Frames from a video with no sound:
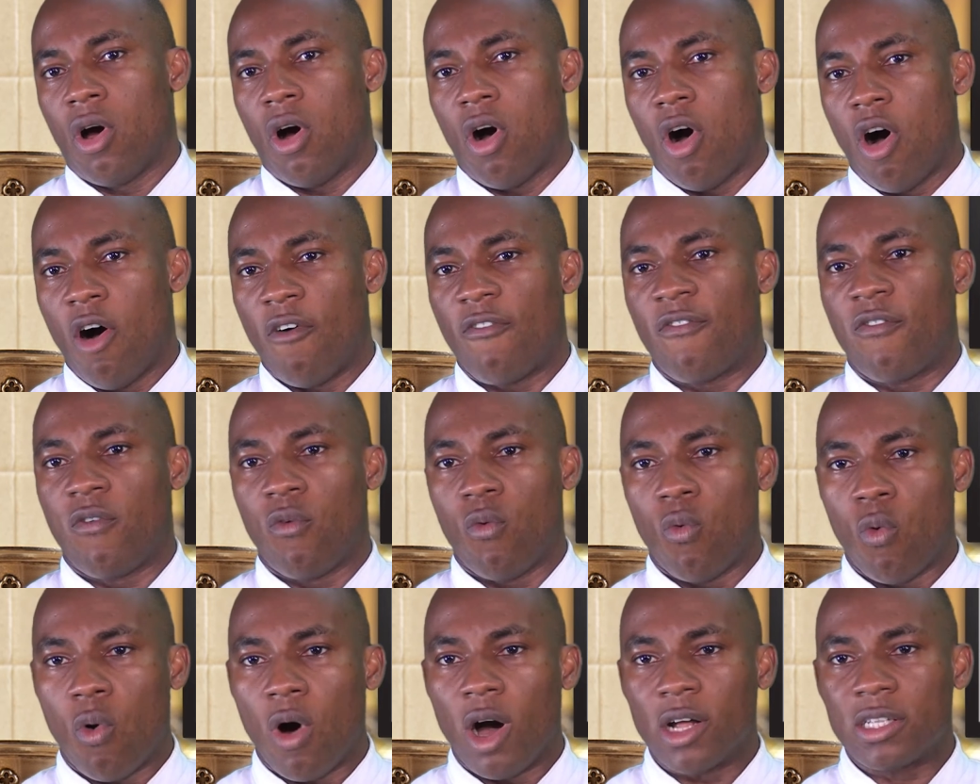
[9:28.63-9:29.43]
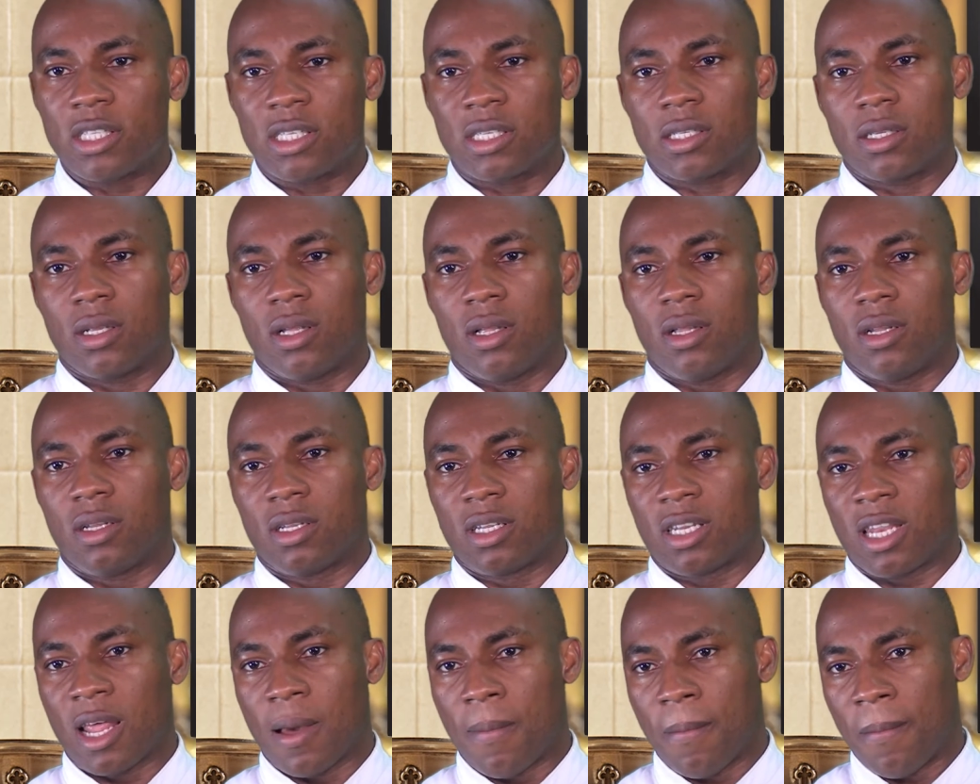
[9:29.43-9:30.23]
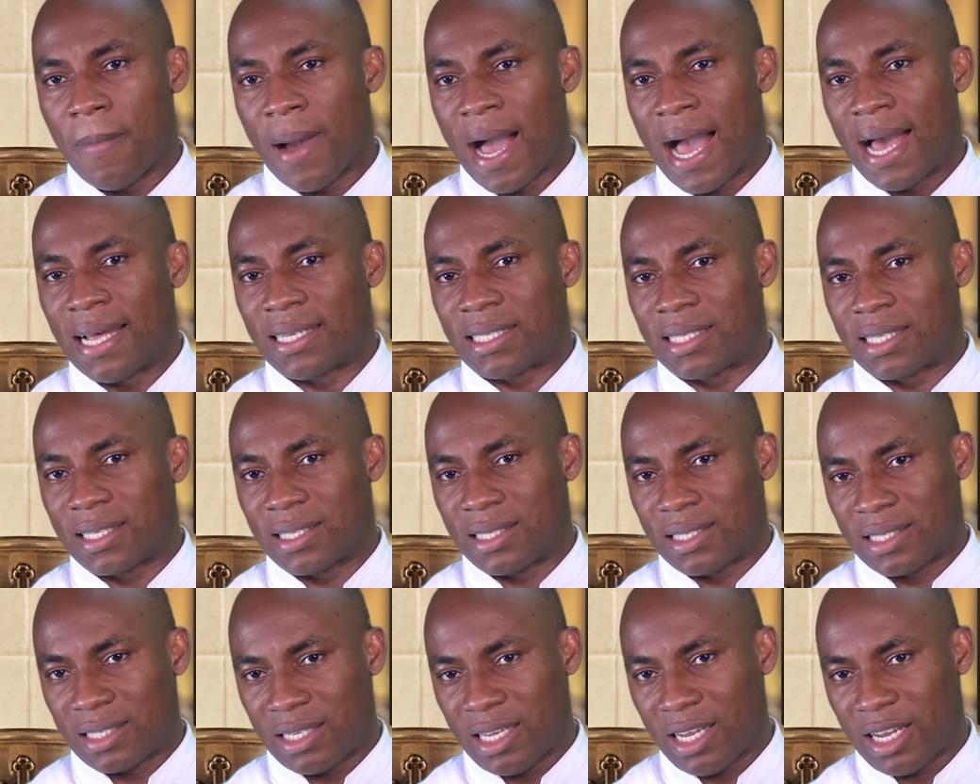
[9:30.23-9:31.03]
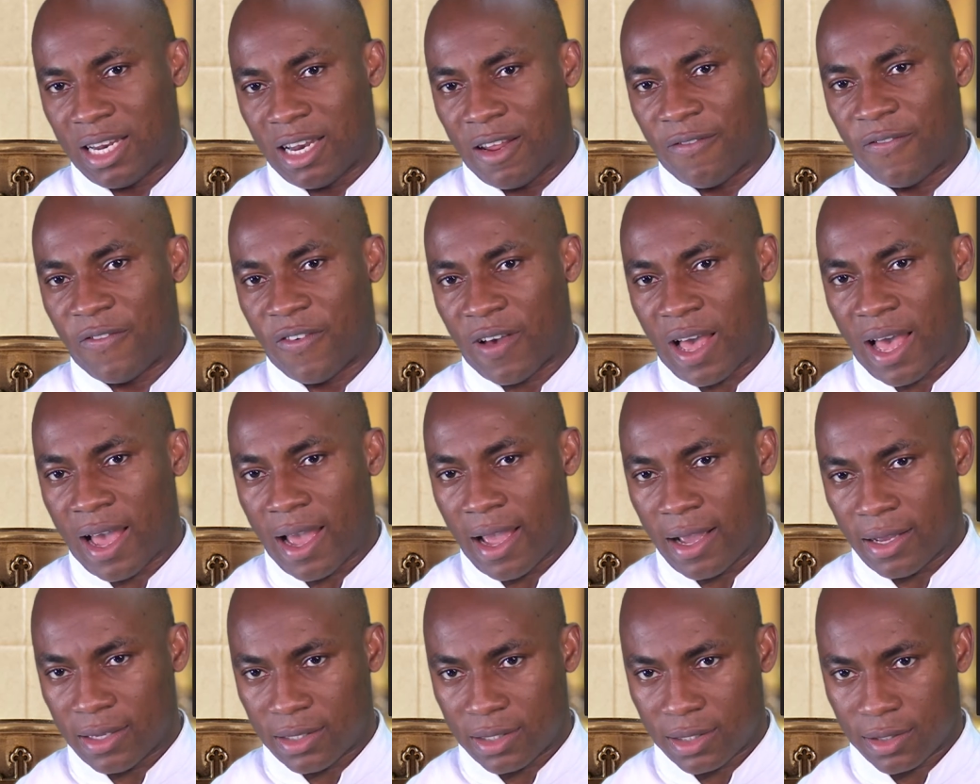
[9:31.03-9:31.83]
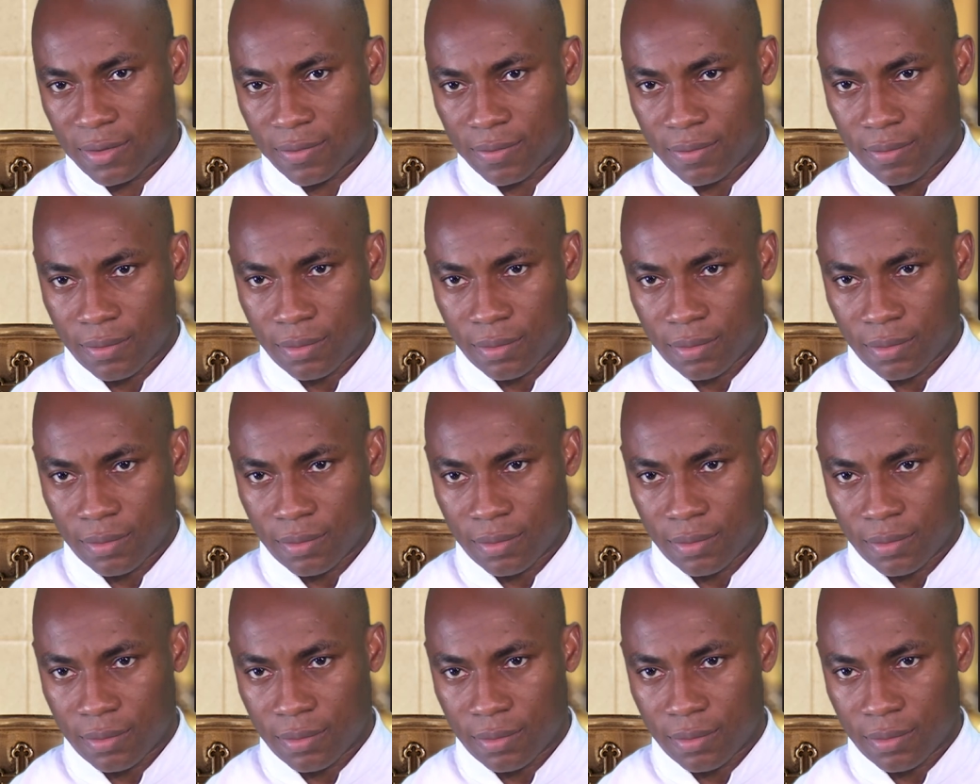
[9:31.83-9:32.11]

of what the Mass signifies.